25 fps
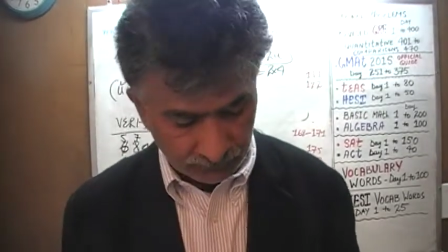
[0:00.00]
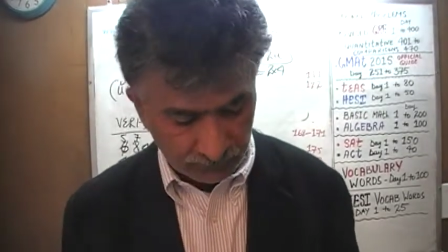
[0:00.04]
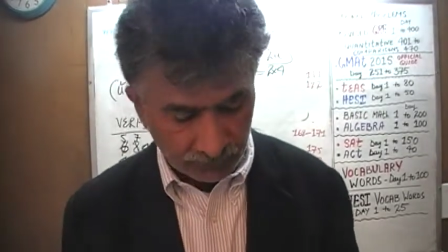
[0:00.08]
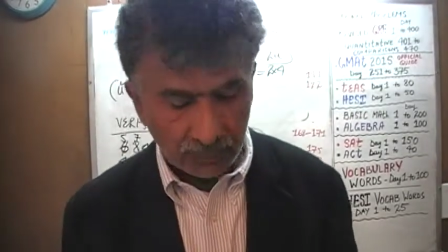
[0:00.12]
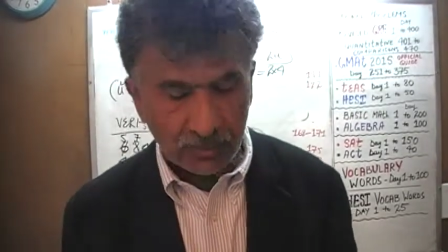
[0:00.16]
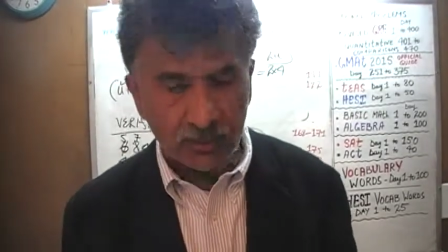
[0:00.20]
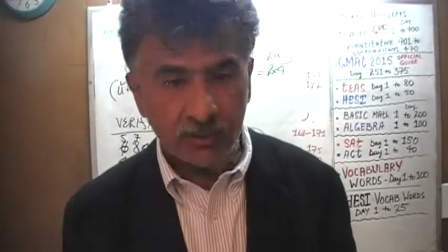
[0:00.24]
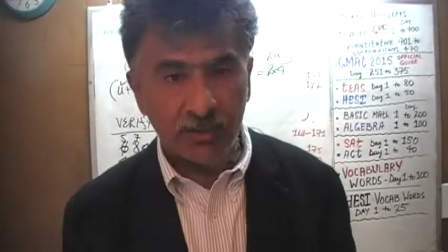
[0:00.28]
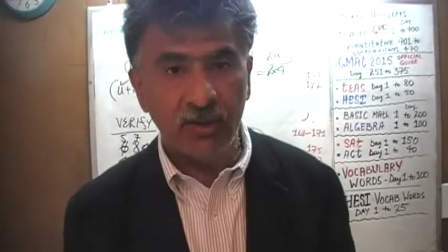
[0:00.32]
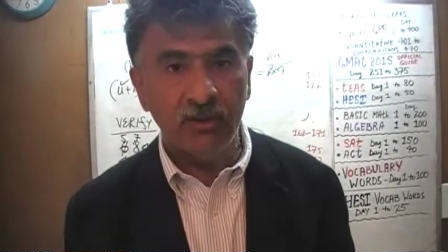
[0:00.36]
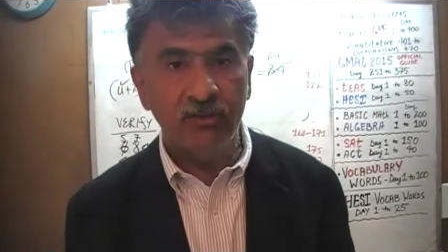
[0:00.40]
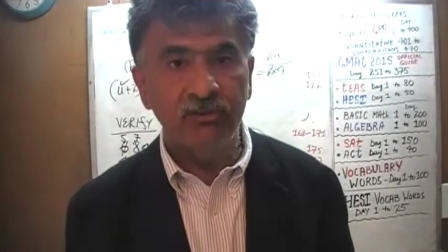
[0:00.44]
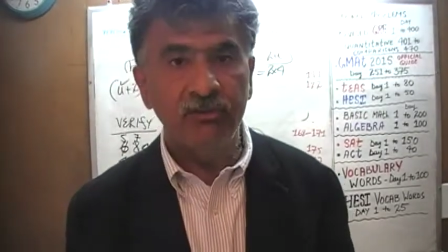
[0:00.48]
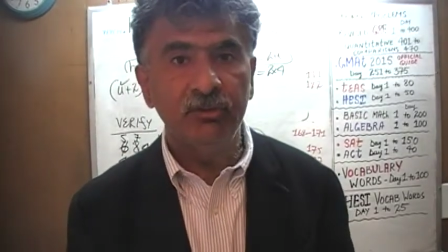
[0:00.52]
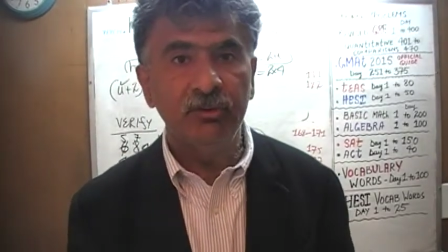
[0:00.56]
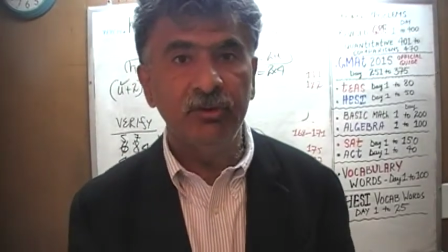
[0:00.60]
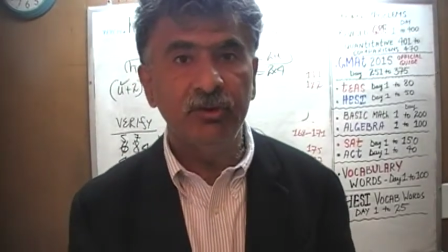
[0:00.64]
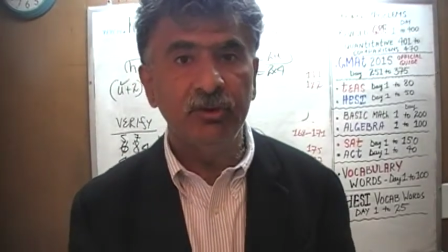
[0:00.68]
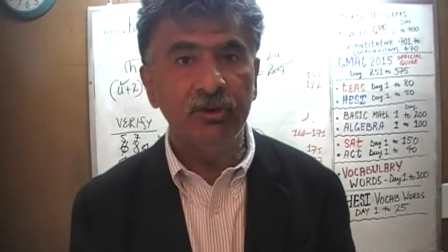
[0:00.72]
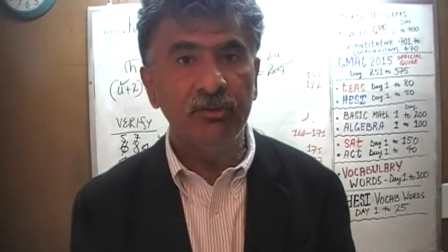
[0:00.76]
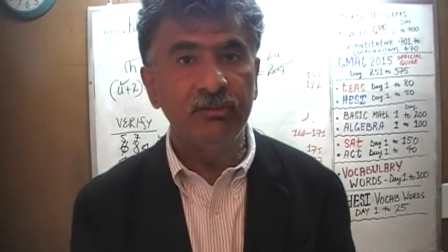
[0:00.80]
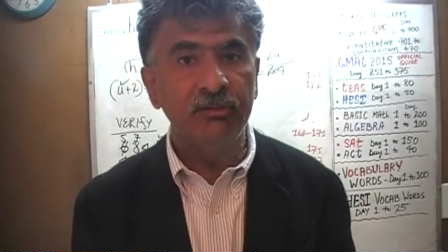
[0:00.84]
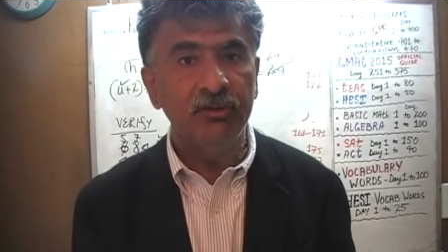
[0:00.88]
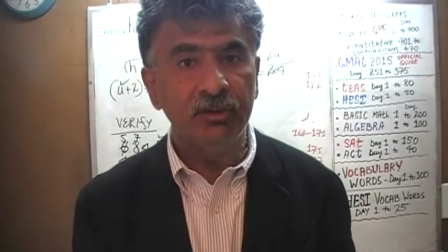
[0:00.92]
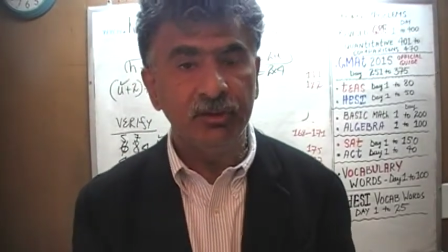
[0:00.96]
our answer
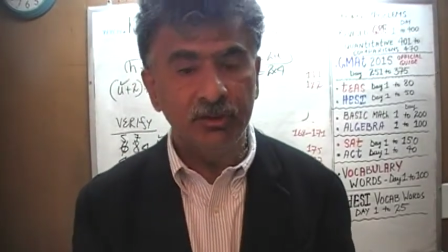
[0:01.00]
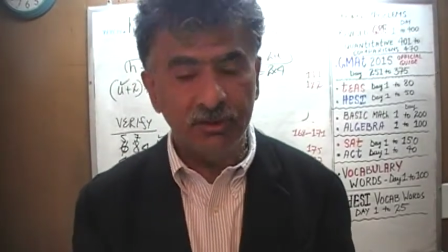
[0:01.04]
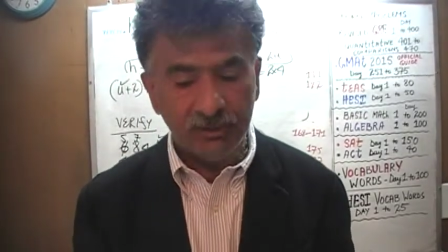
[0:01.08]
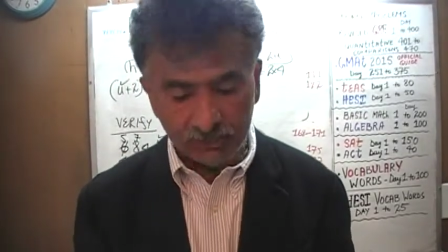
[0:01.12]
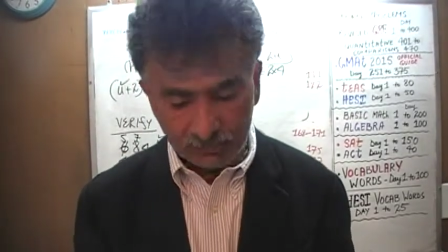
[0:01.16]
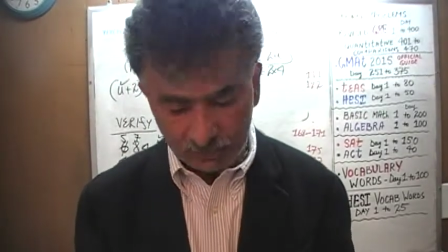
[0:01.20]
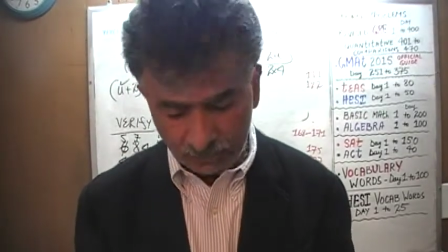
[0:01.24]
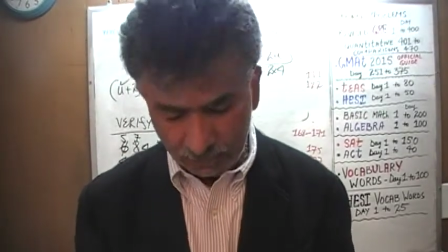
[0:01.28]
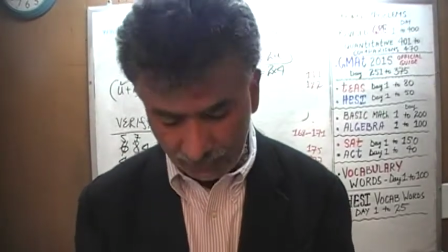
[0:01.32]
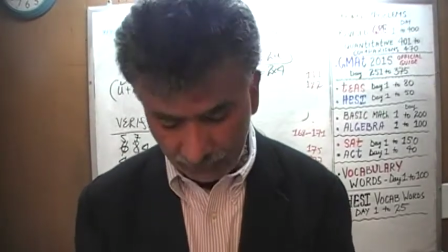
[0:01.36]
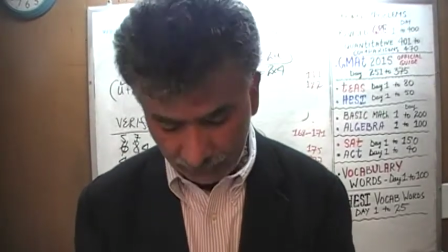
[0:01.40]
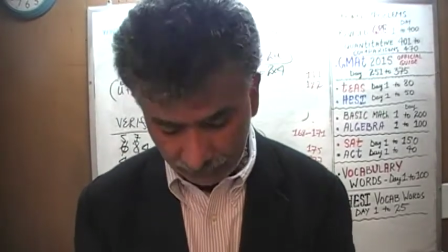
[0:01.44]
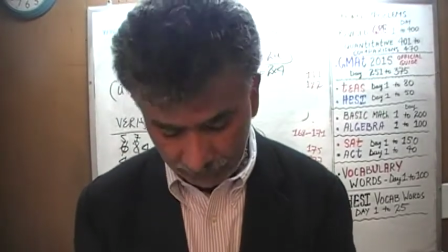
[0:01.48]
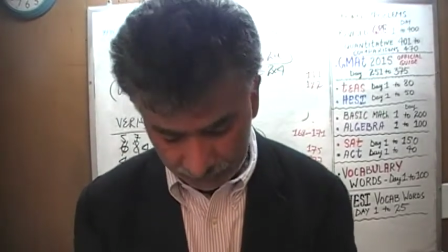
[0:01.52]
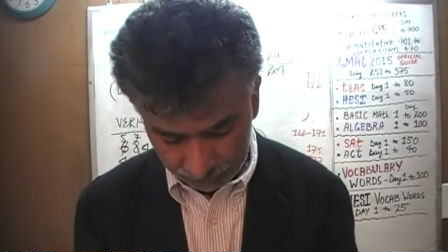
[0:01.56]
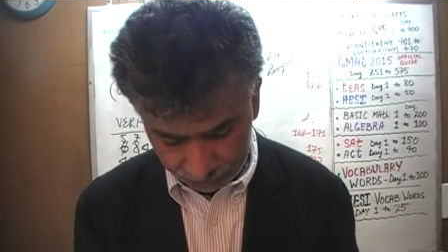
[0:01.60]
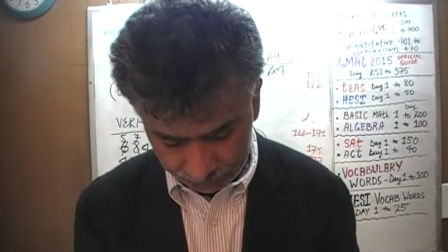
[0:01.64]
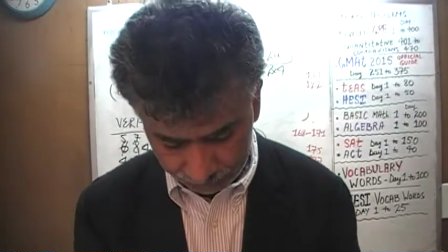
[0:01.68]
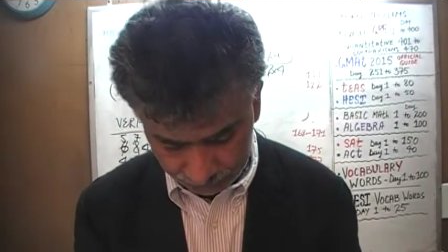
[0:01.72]
is indeed correct